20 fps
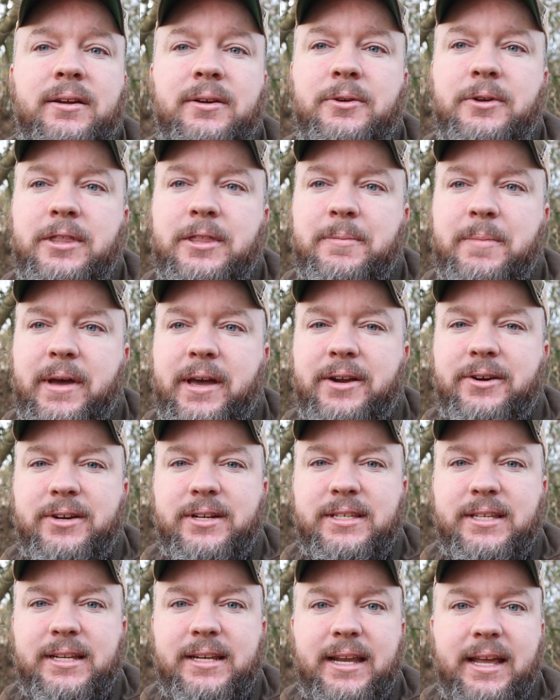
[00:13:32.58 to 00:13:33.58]
when the
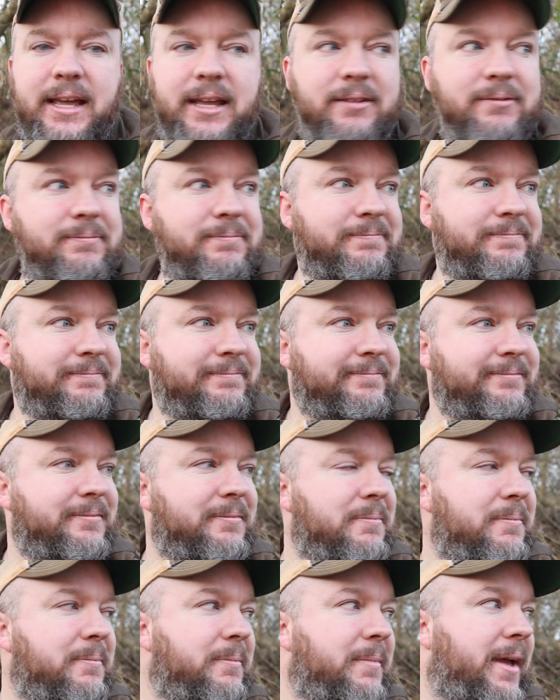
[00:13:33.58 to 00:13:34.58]
batteries had died.
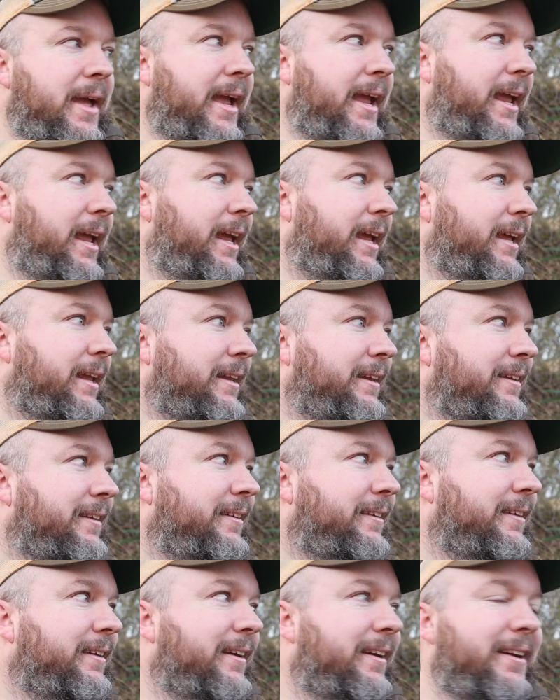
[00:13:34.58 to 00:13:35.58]
Man.
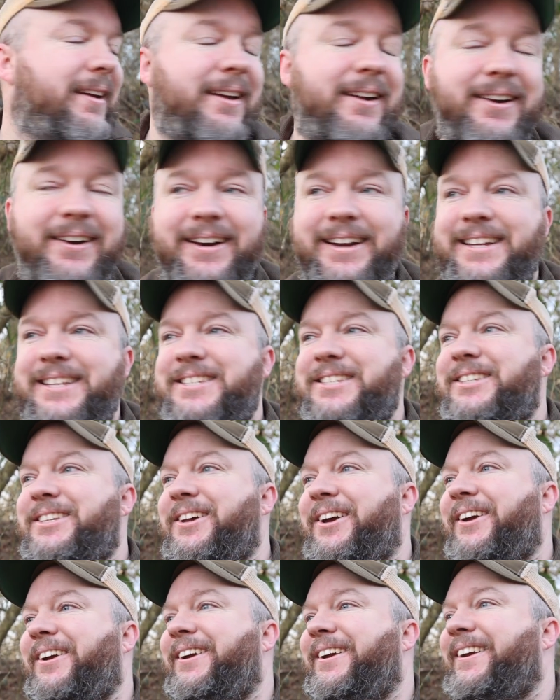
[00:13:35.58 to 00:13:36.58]
Alright,
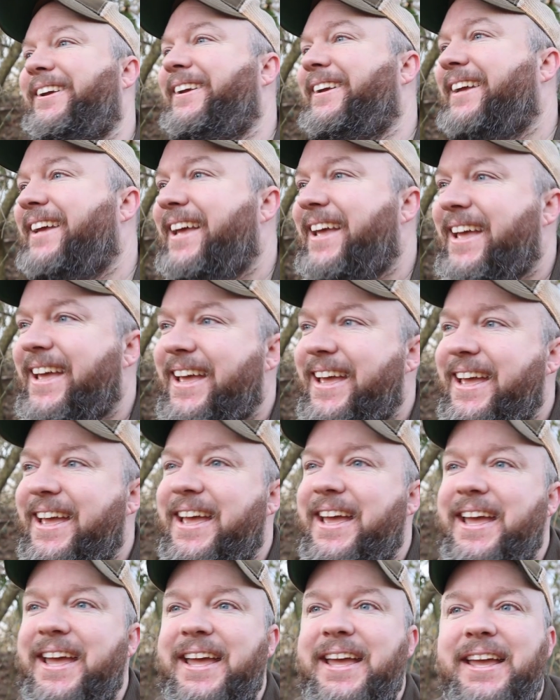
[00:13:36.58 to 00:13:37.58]
so
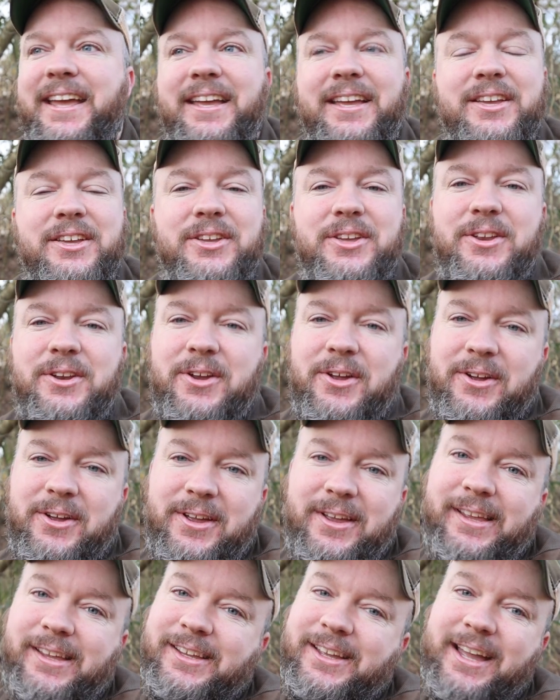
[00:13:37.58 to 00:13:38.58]
you know,
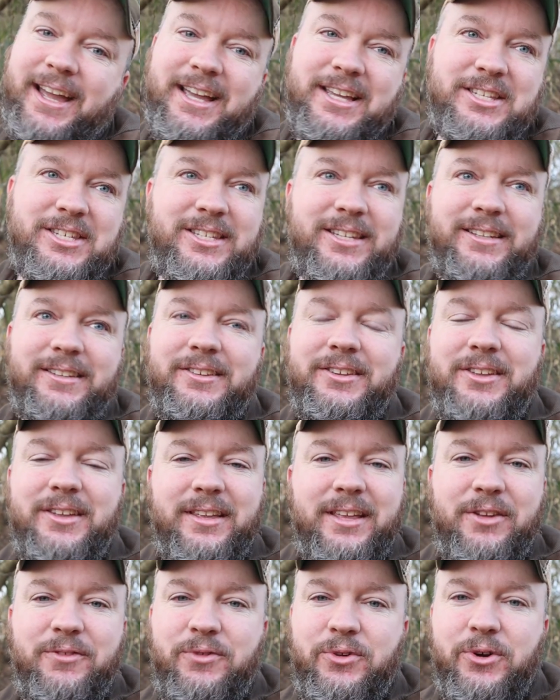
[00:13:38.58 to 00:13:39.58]
guys,
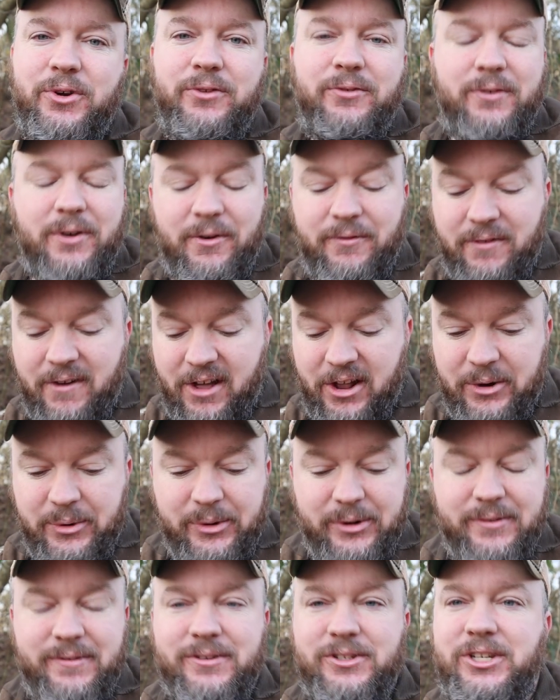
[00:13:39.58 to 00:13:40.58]
if you're a
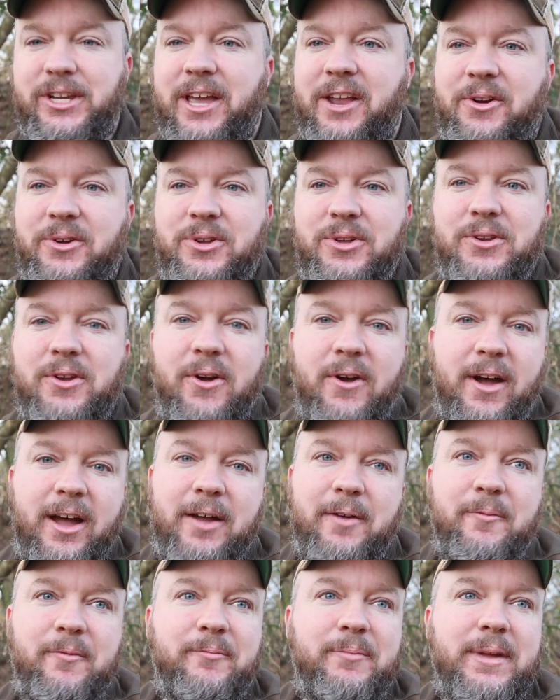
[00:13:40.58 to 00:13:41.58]
follower of the channel, you know
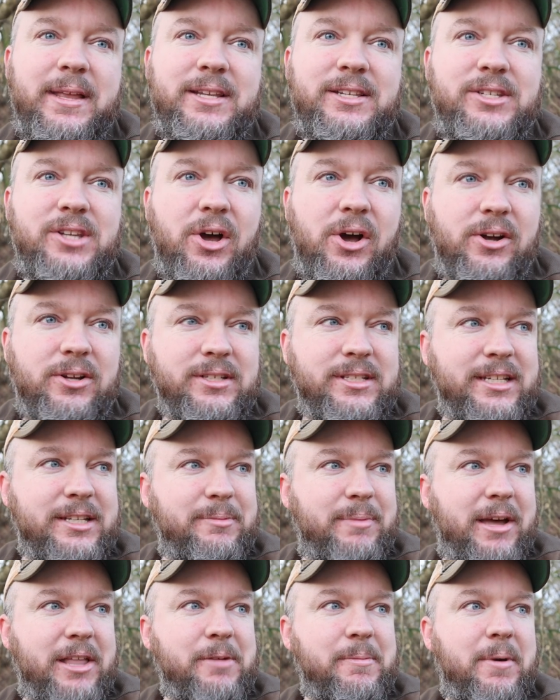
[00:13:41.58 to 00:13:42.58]
I've been
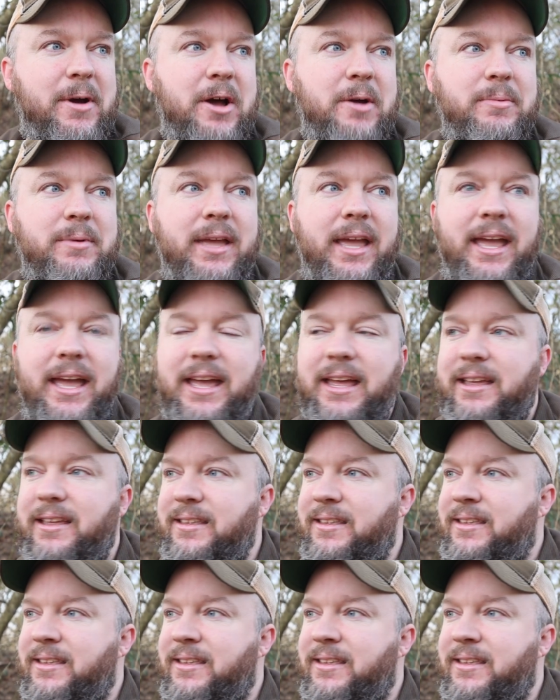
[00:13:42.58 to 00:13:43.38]
taunted by the bobcat